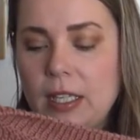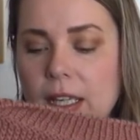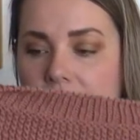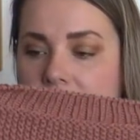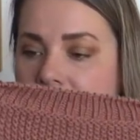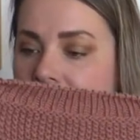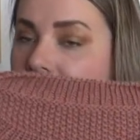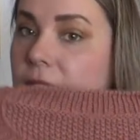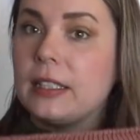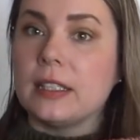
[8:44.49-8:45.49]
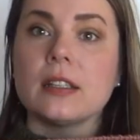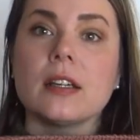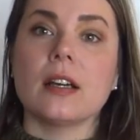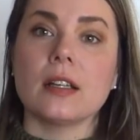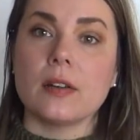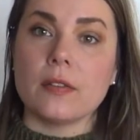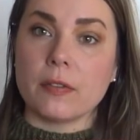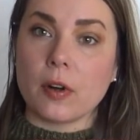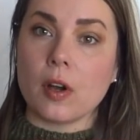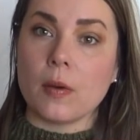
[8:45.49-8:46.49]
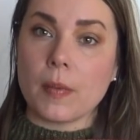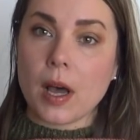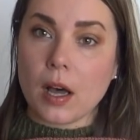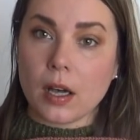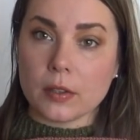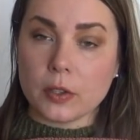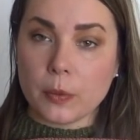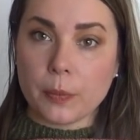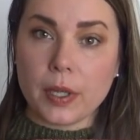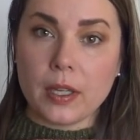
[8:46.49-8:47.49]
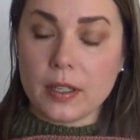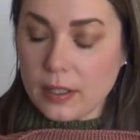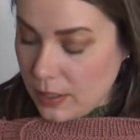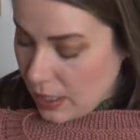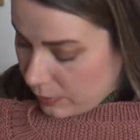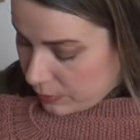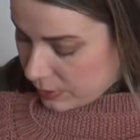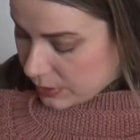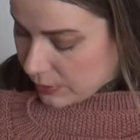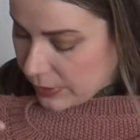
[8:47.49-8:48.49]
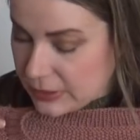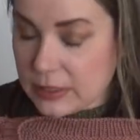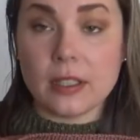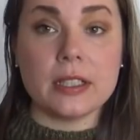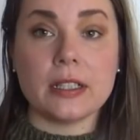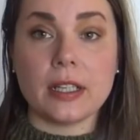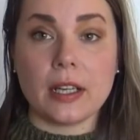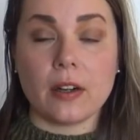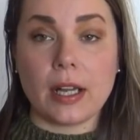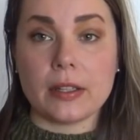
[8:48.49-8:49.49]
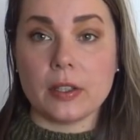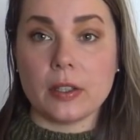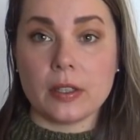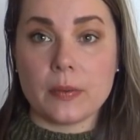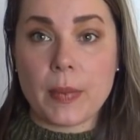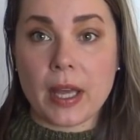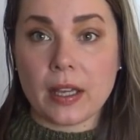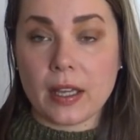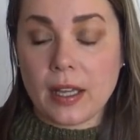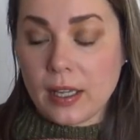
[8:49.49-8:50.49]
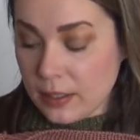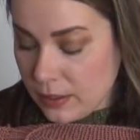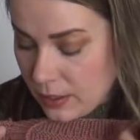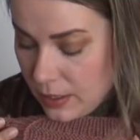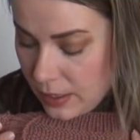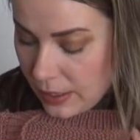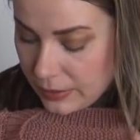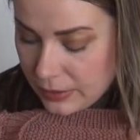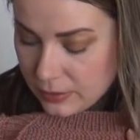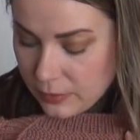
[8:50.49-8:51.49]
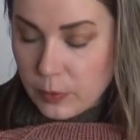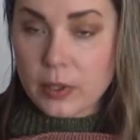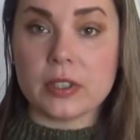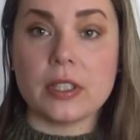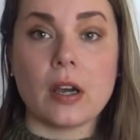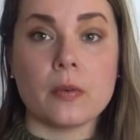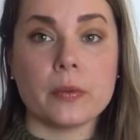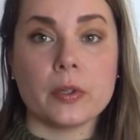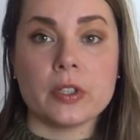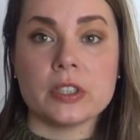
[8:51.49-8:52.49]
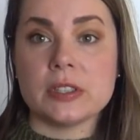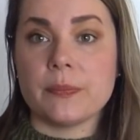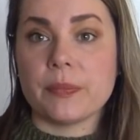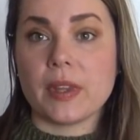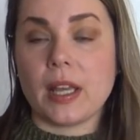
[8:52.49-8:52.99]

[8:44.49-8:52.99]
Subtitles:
And this is knitted from top down, so I started here at the back and then worked downwards,